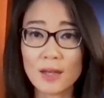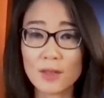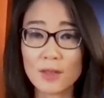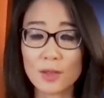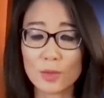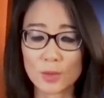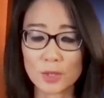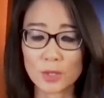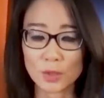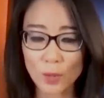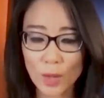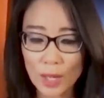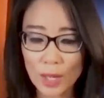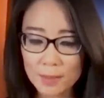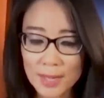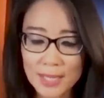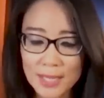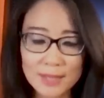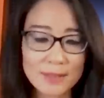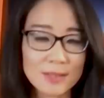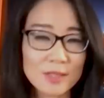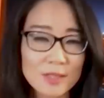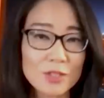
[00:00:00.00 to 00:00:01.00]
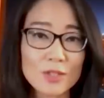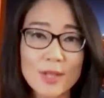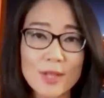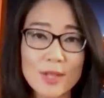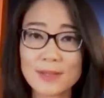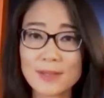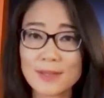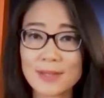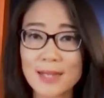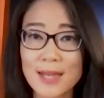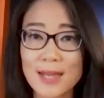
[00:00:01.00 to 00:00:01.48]
There was one message
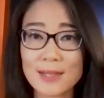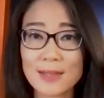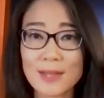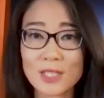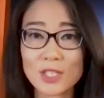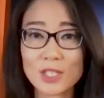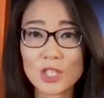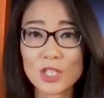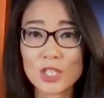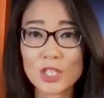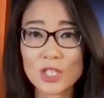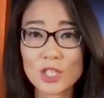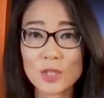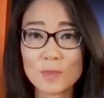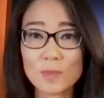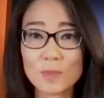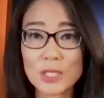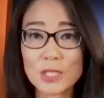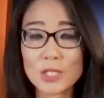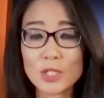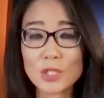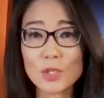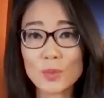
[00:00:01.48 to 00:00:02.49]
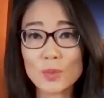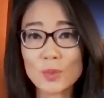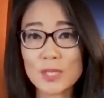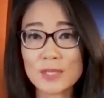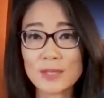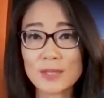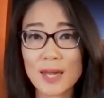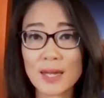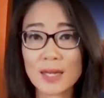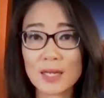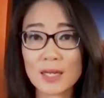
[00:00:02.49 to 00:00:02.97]
that said that she should be
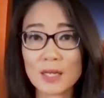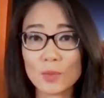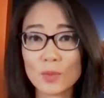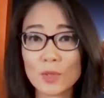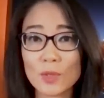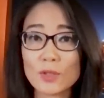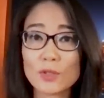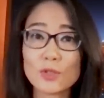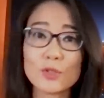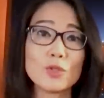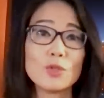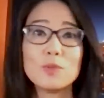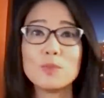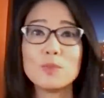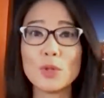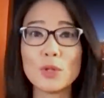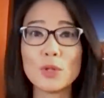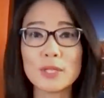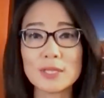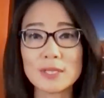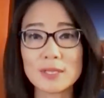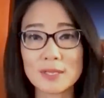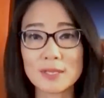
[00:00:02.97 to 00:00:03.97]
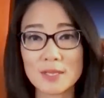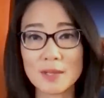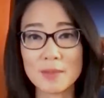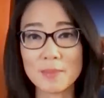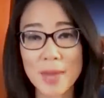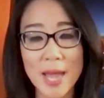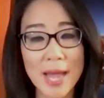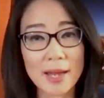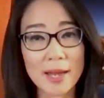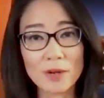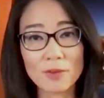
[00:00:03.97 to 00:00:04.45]
suicided with 2 bullets to the
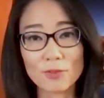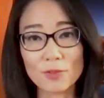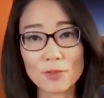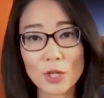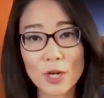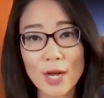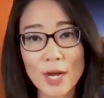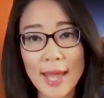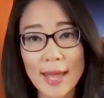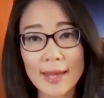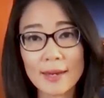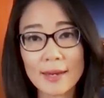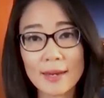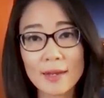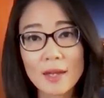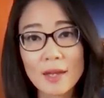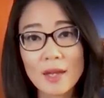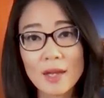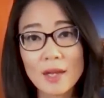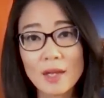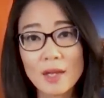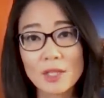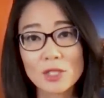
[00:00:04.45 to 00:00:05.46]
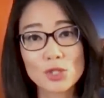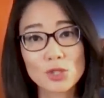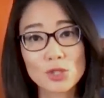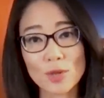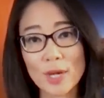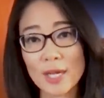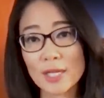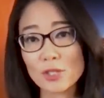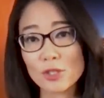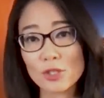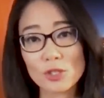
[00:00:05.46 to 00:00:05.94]
back of her head.
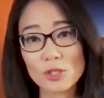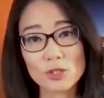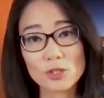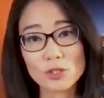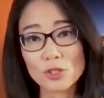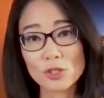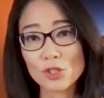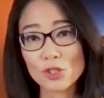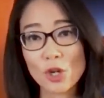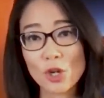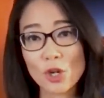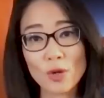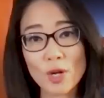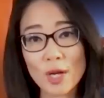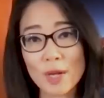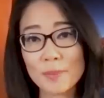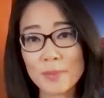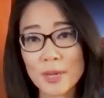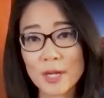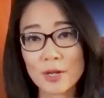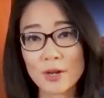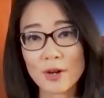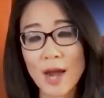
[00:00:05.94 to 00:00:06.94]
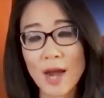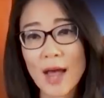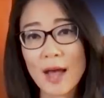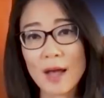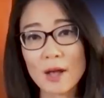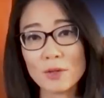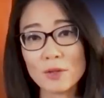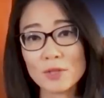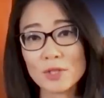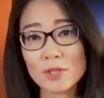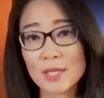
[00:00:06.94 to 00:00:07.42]
Strangers showed up at her
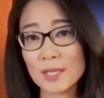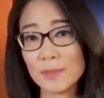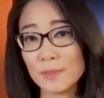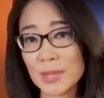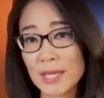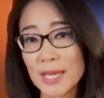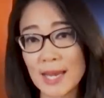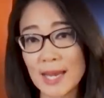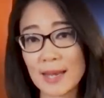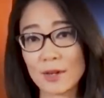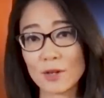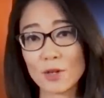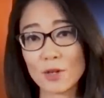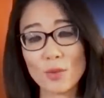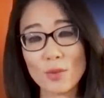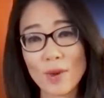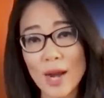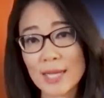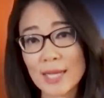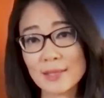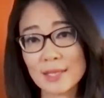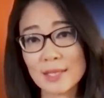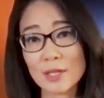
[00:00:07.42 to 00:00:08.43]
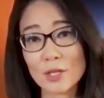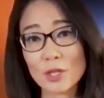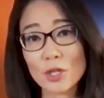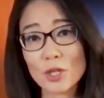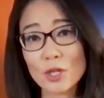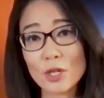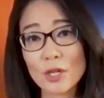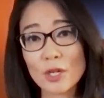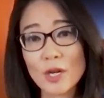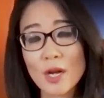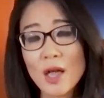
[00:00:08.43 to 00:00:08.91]
house and began harassing
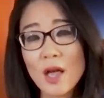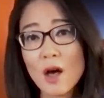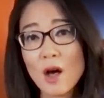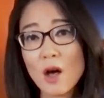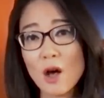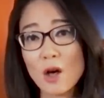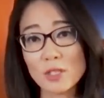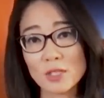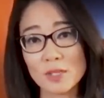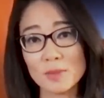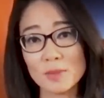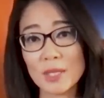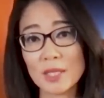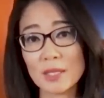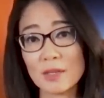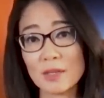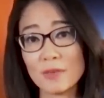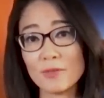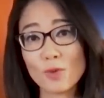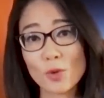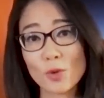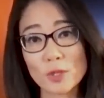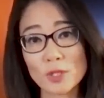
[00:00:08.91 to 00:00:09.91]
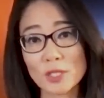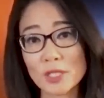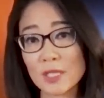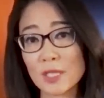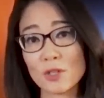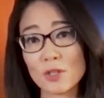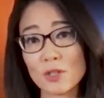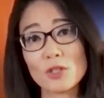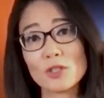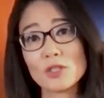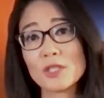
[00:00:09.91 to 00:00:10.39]
her, ultimately
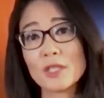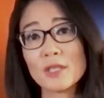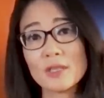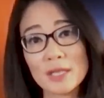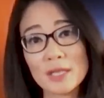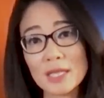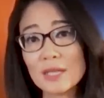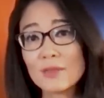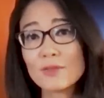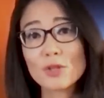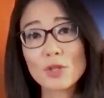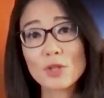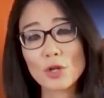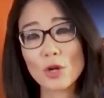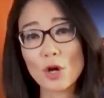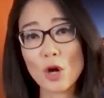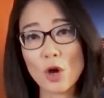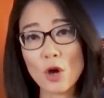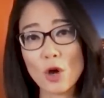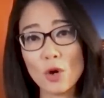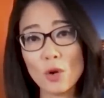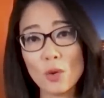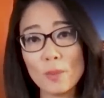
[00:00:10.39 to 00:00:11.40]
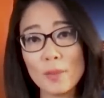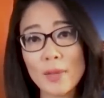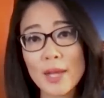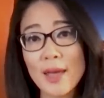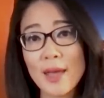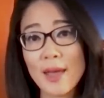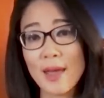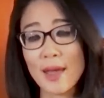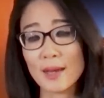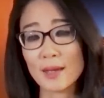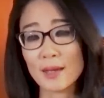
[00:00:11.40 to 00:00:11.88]
forcing her to leave her home
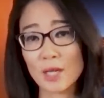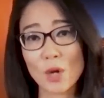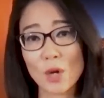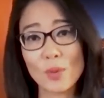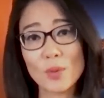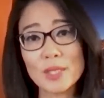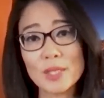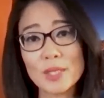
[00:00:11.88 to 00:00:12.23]
and go